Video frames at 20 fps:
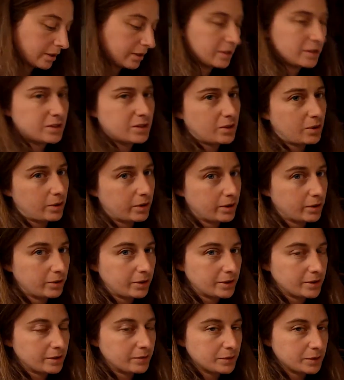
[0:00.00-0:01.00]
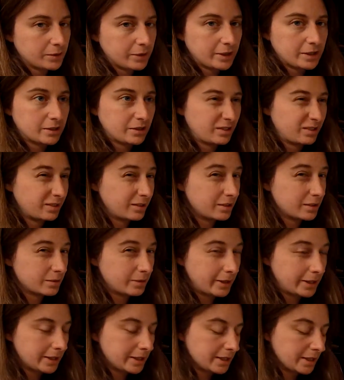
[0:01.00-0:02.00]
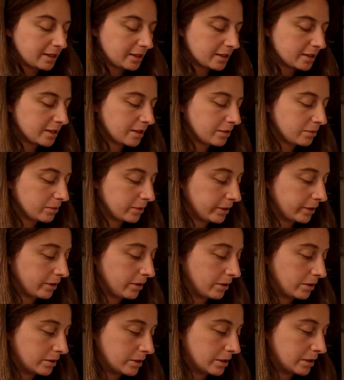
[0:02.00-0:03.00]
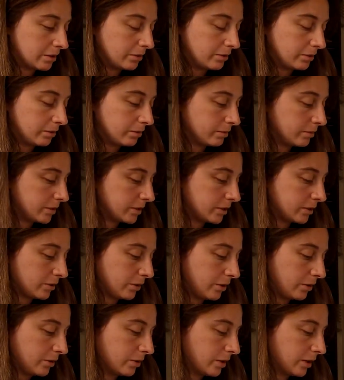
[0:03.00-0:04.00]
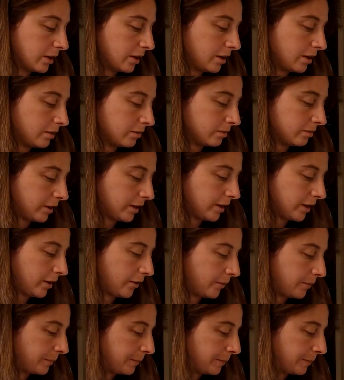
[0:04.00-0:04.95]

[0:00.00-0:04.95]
Sorry, you guys have to wait till at least Wednesday because they really are slow to load right now.